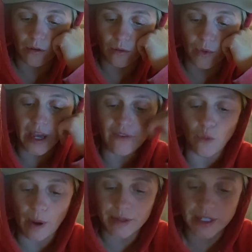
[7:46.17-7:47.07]
We have a
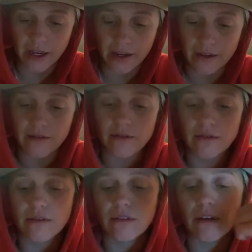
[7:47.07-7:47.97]
website,
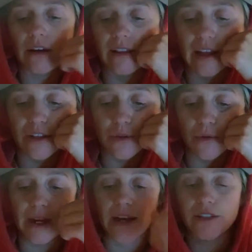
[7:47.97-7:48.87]
and that is where
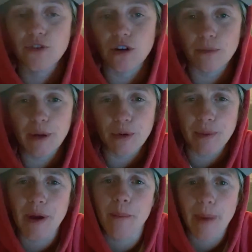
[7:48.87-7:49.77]
we ask for people to
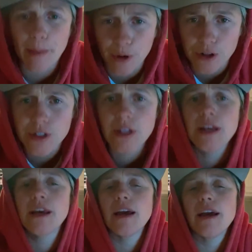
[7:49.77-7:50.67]
become members,
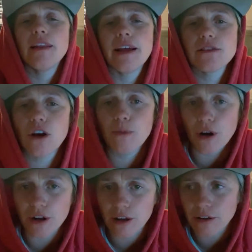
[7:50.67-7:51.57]
and that's all
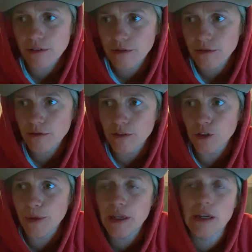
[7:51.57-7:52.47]
part of
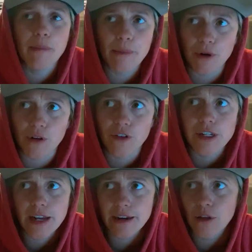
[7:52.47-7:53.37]
you being a member for
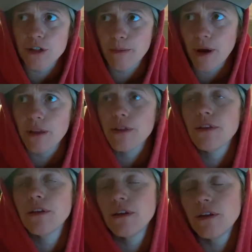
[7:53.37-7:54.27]
$10 a month.
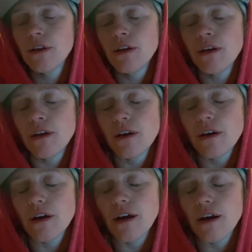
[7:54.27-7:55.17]

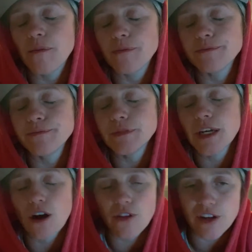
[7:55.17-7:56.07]

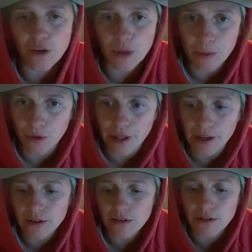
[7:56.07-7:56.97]
And all the different people
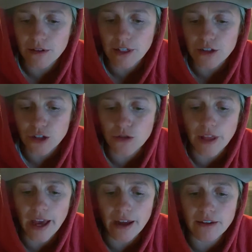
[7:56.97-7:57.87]
that do
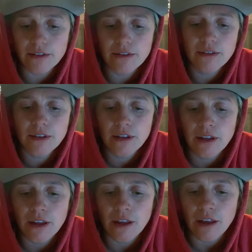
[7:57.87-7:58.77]
that,
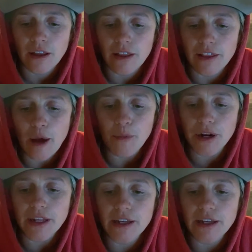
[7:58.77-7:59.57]
that money